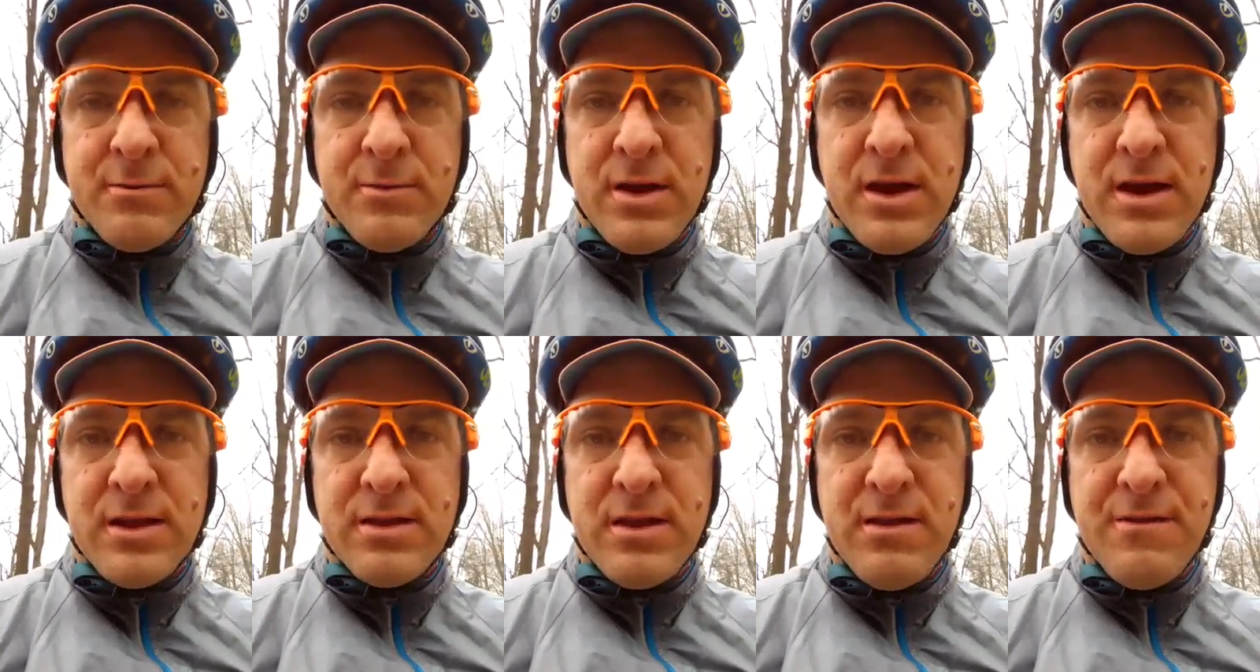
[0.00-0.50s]
We
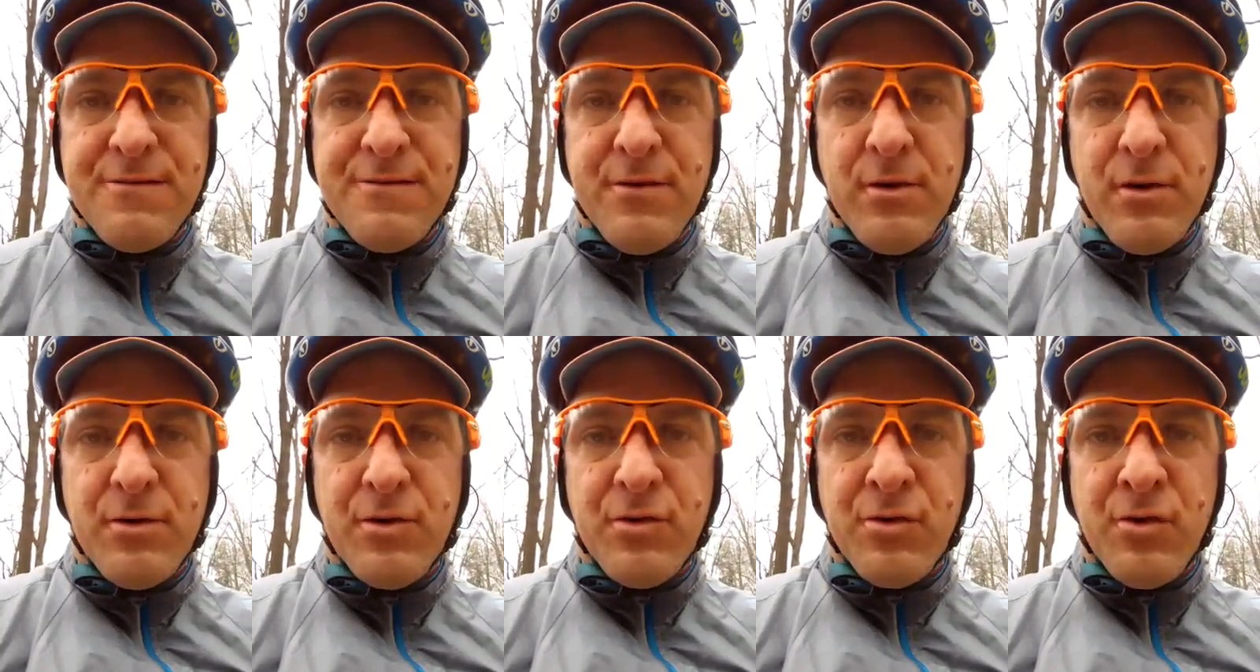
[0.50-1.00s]
had the
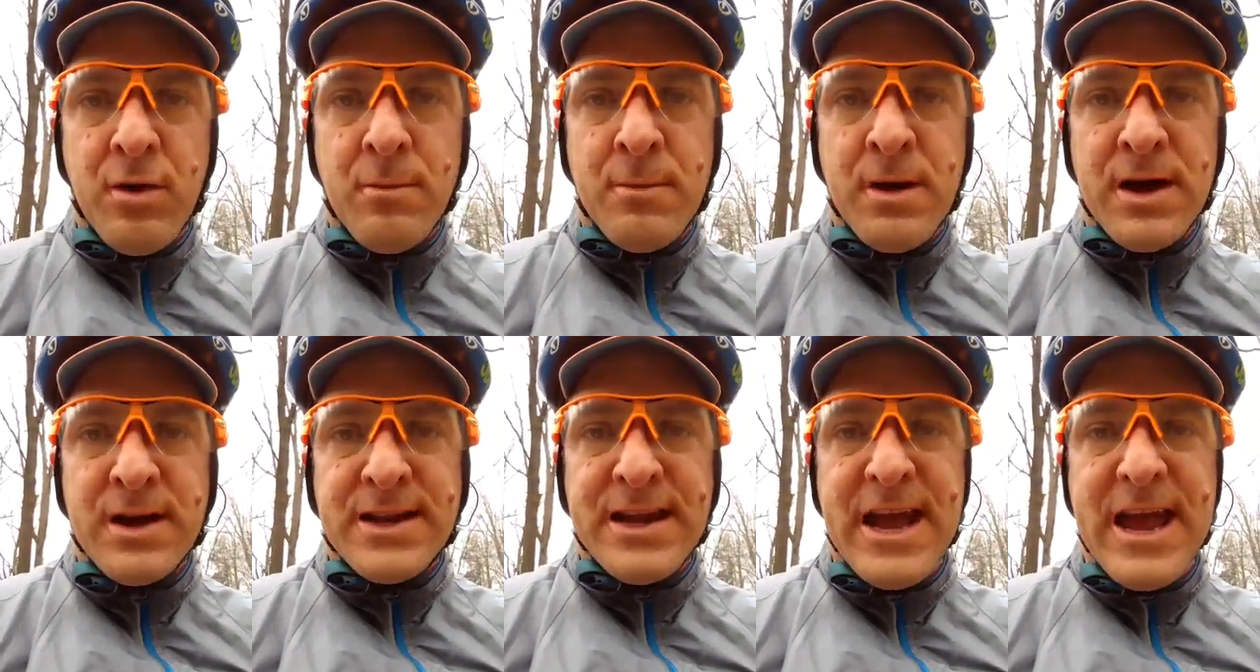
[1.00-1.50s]
folks from
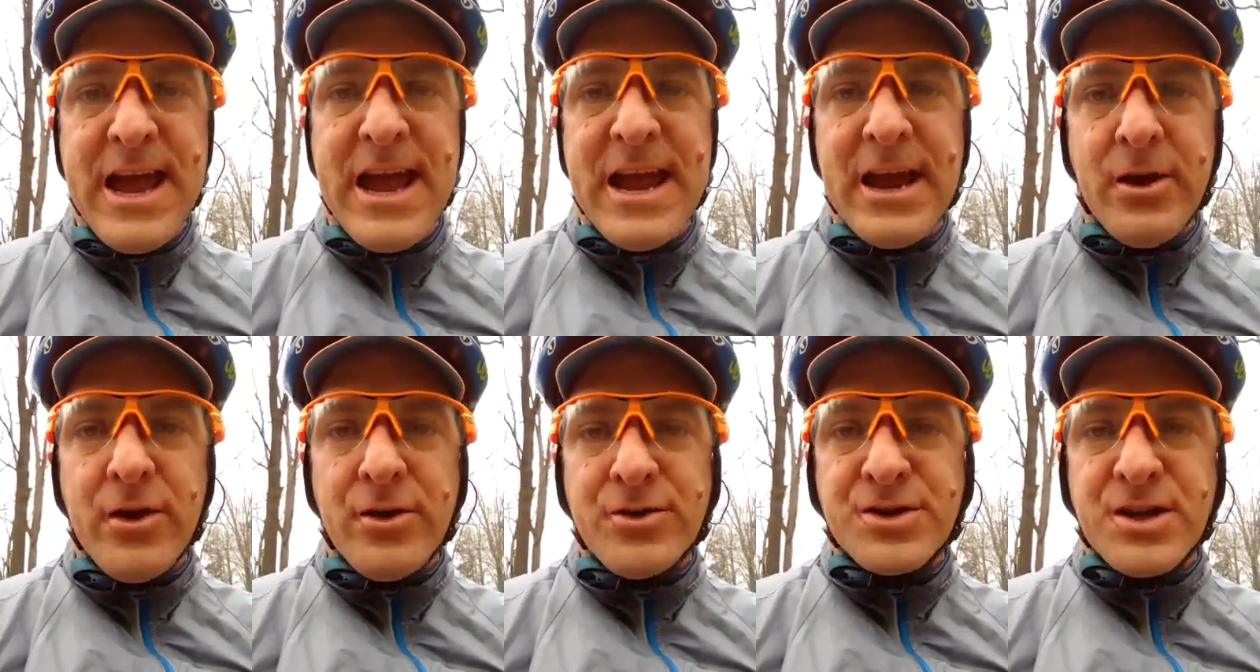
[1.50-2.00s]
Da
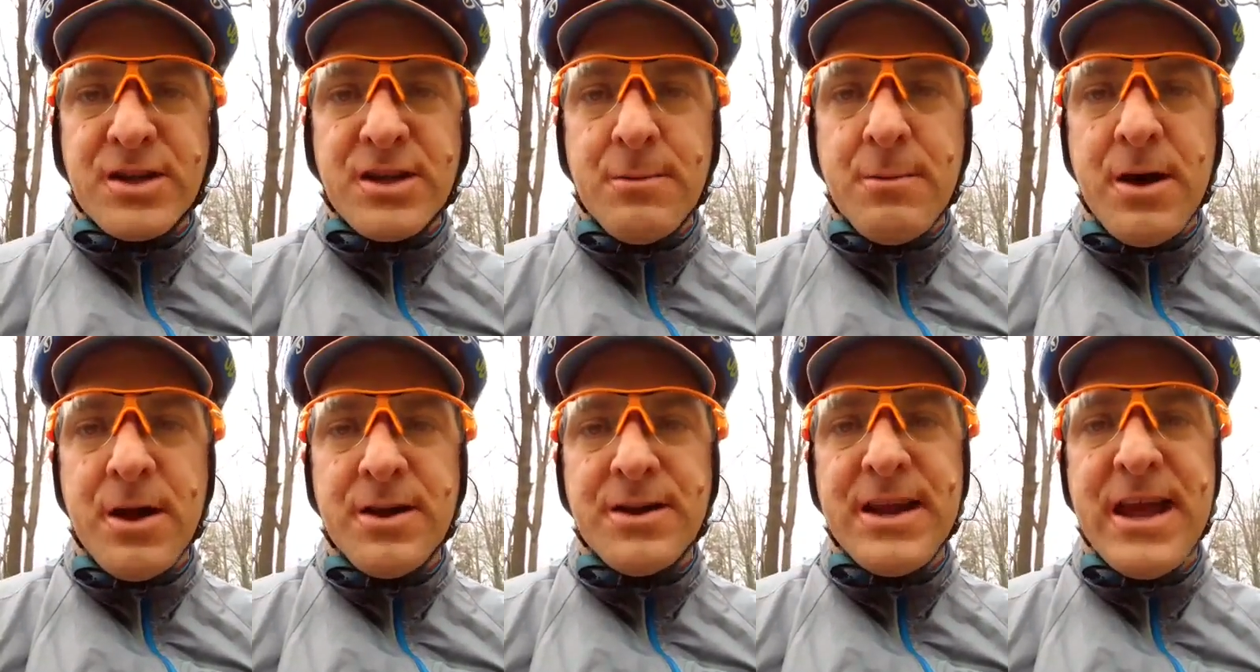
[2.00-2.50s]
Hanger. Check them
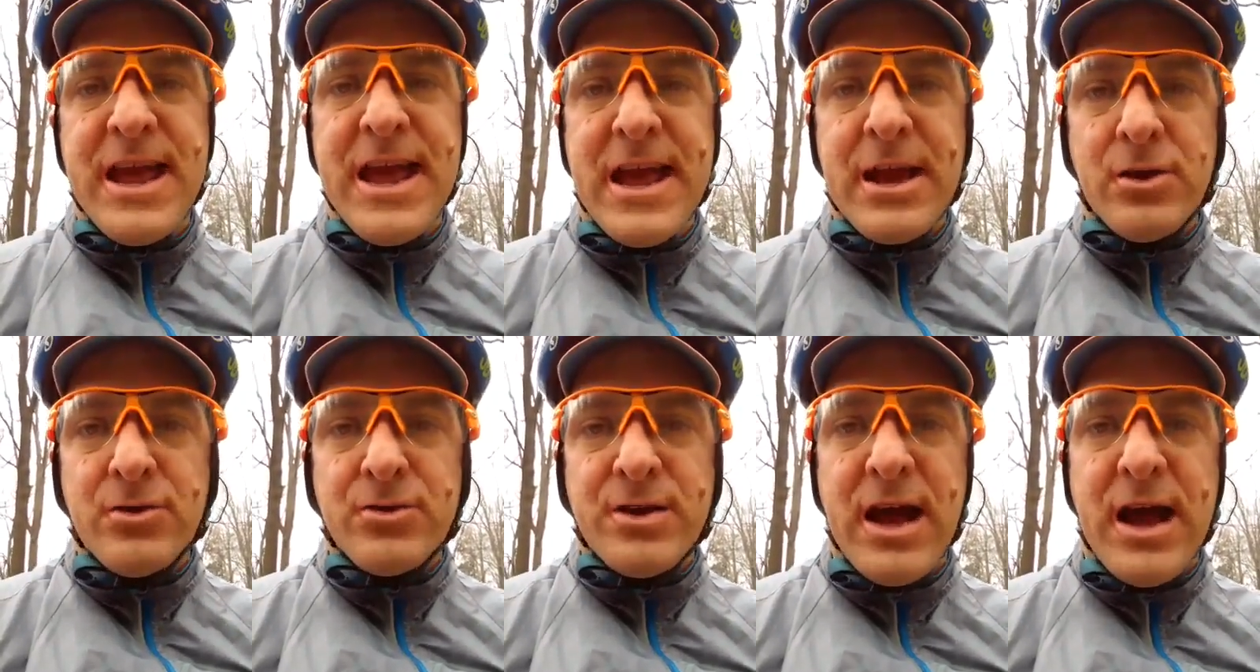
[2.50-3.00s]
out at
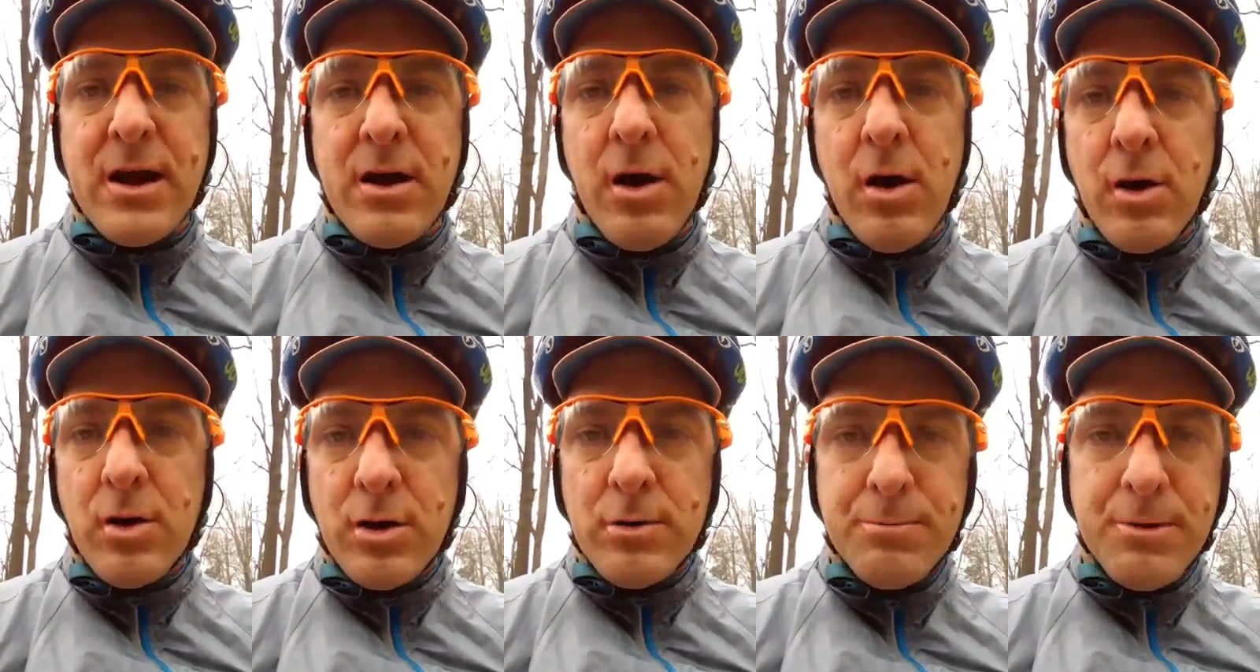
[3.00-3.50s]

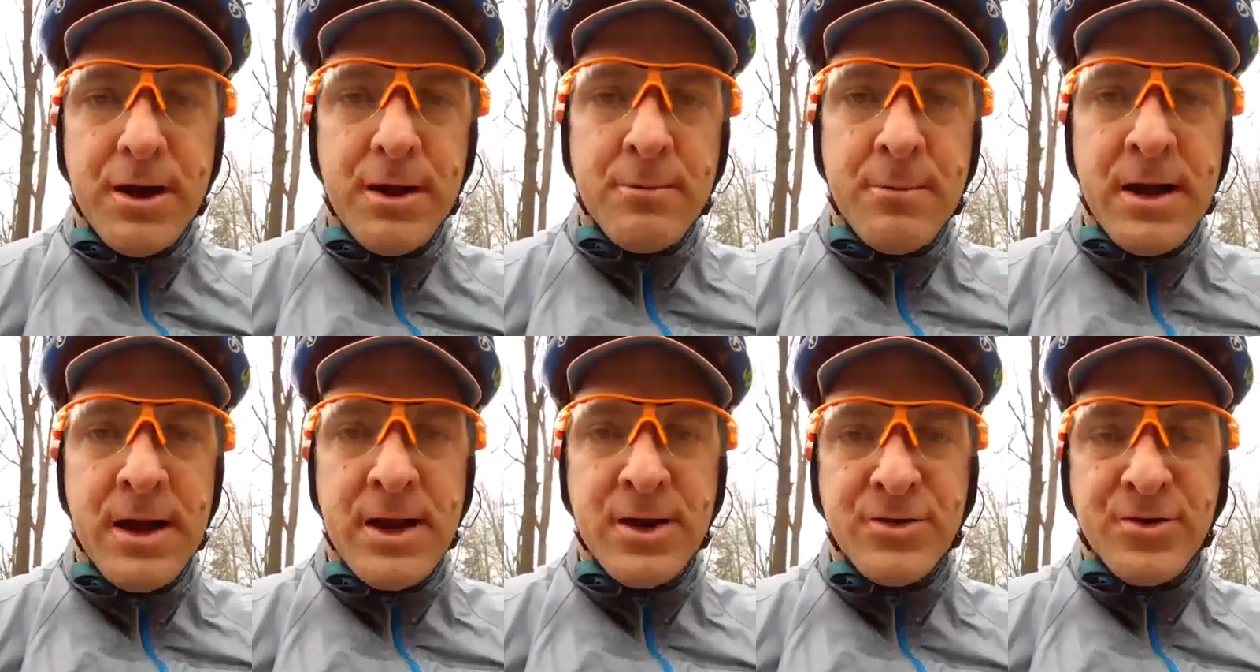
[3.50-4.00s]
dahanger.co. Good buddy of
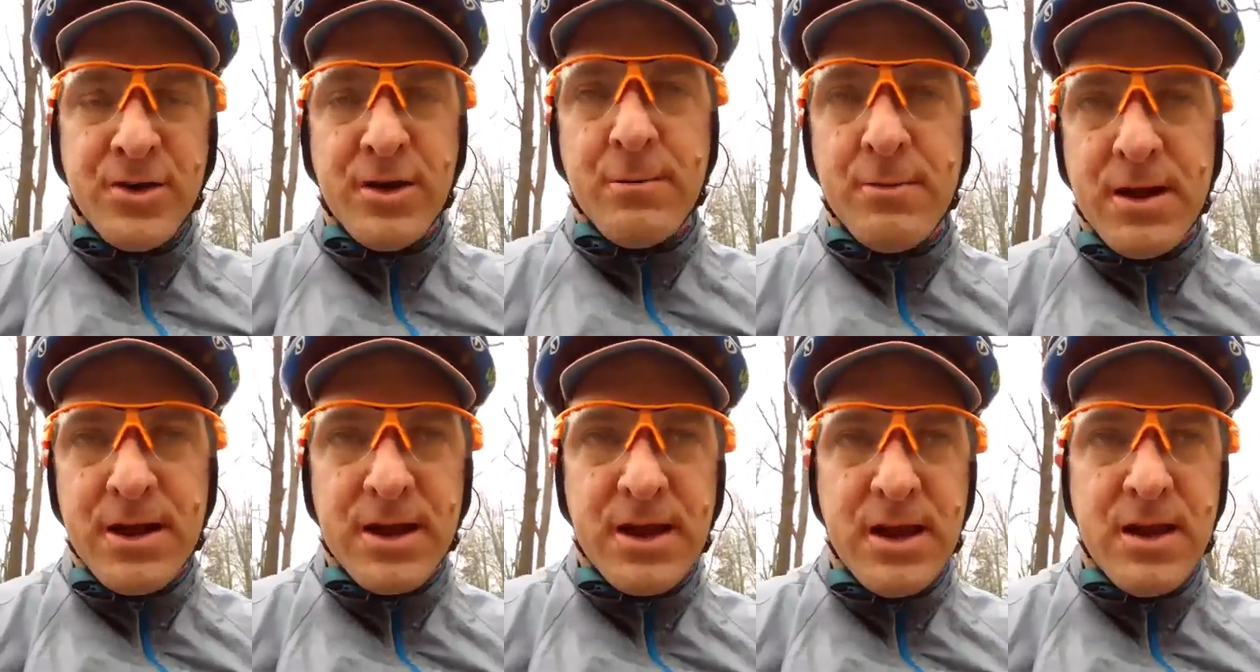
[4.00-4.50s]
mine, Jorgen
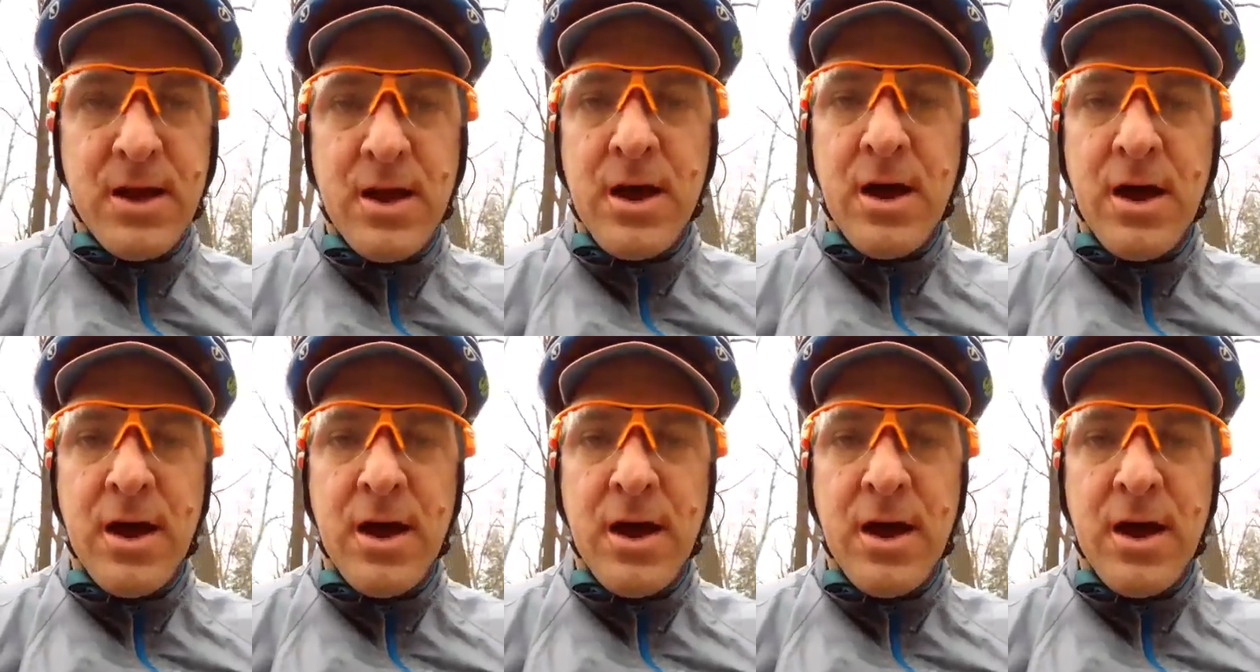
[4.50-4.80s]
Meneke.